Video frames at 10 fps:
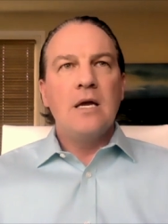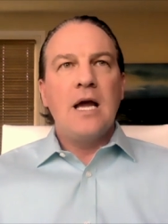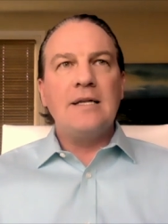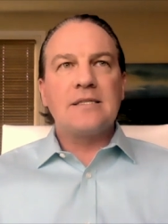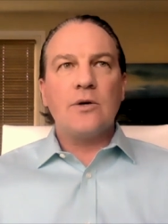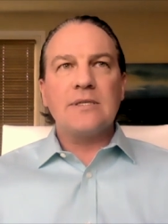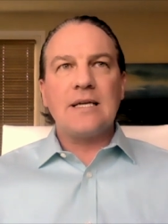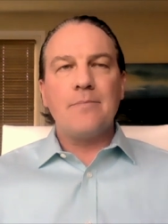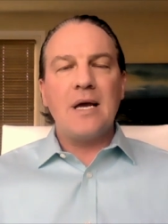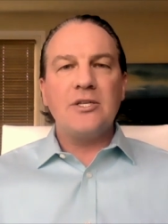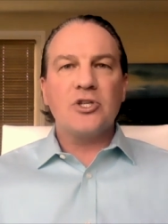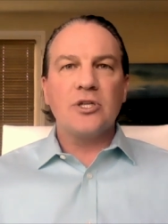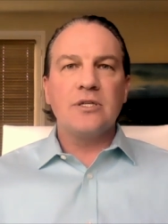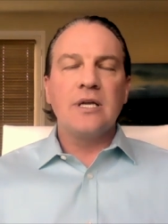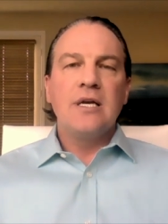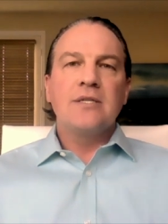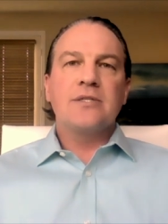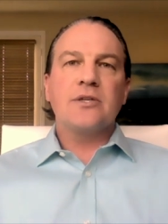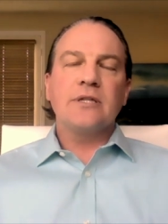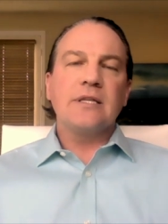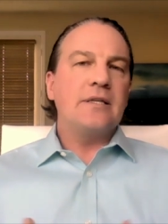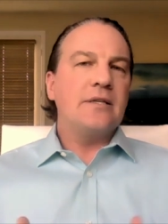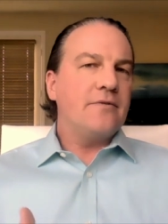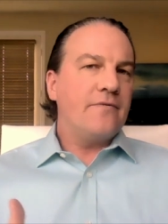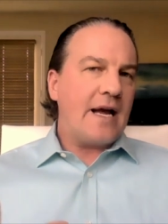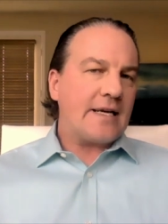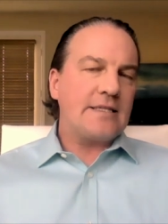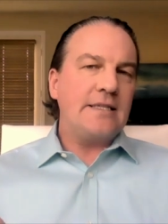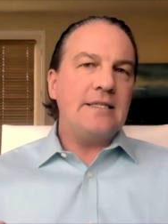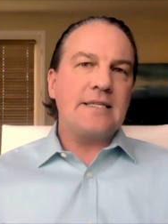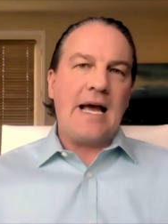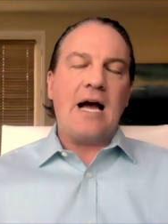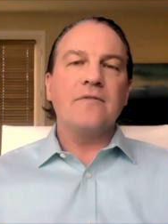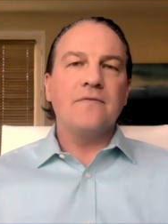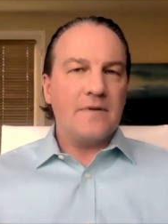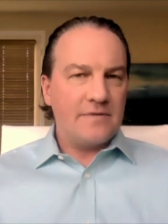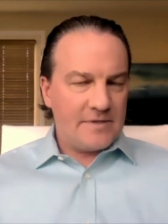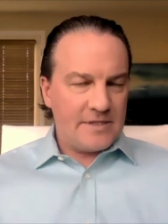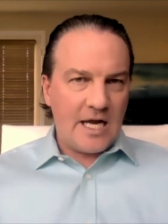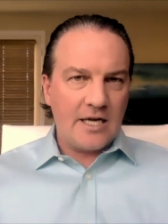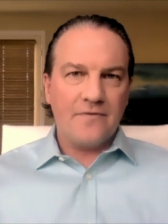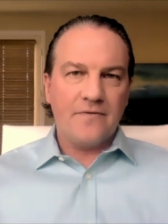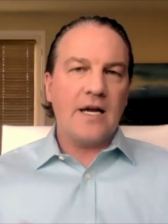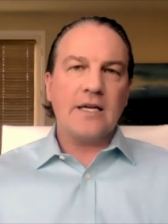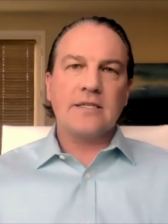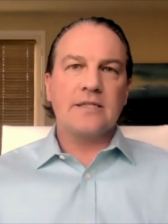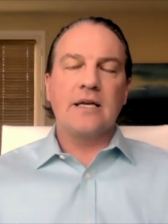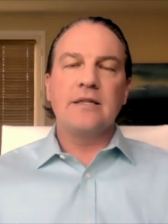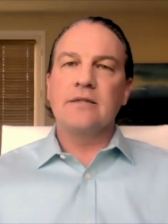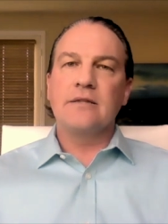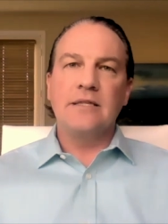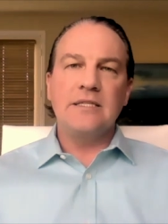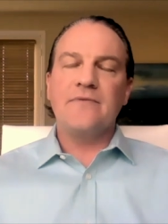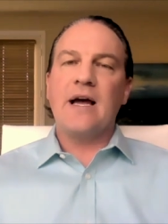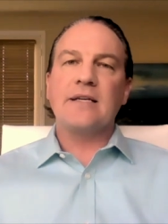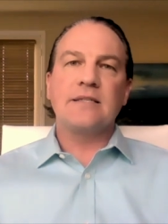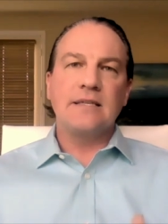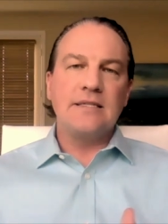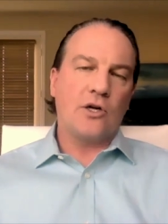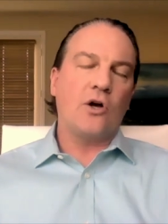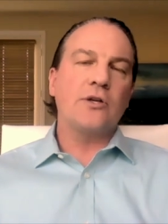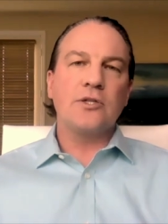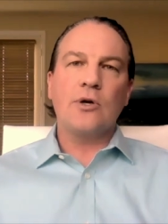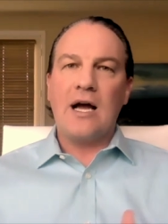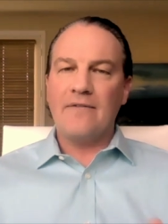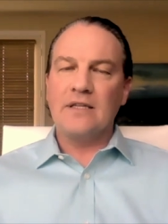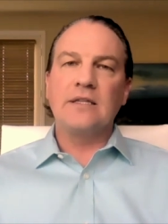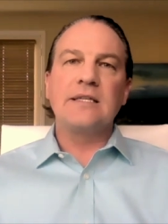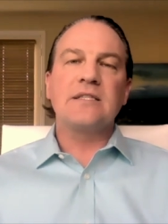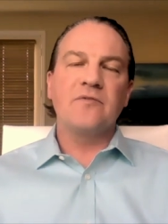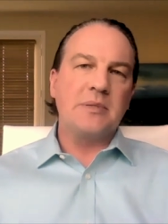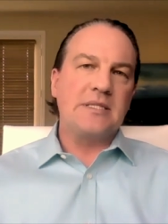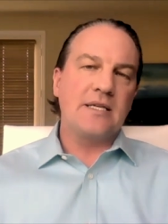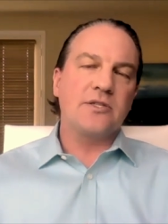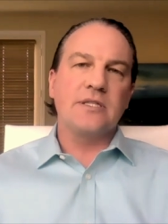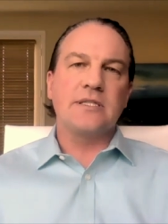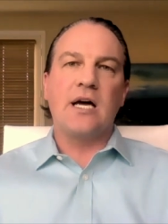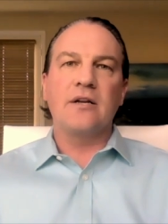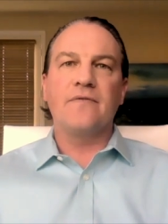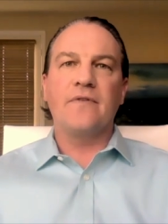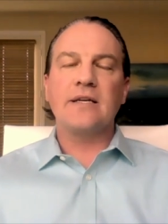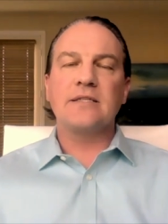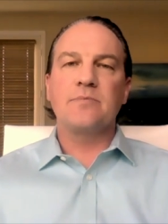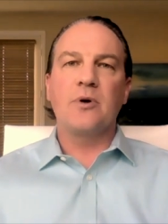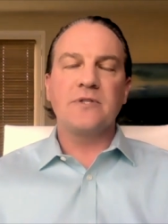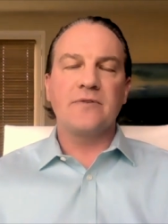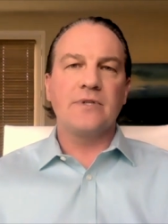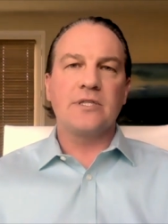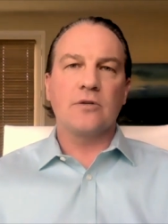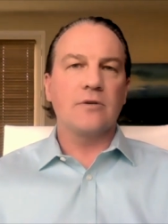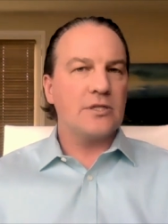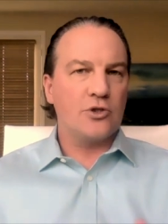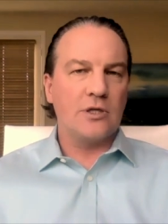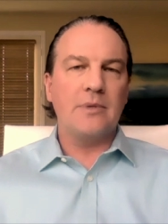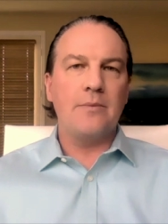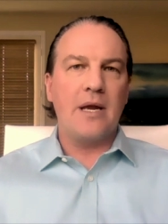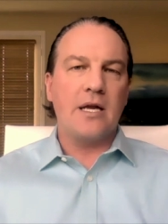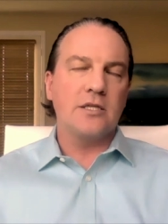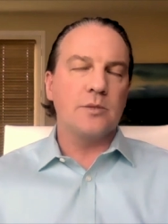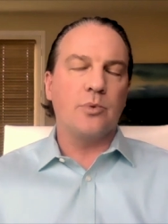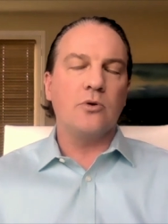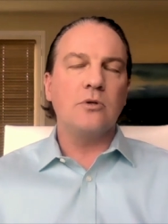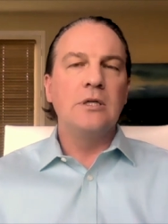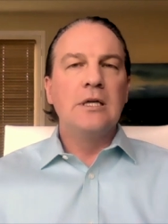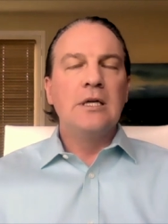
and so as i mentioned certainly vaccines have side effects and these vaccines also have a list of potential side effects most of which are extremely manageable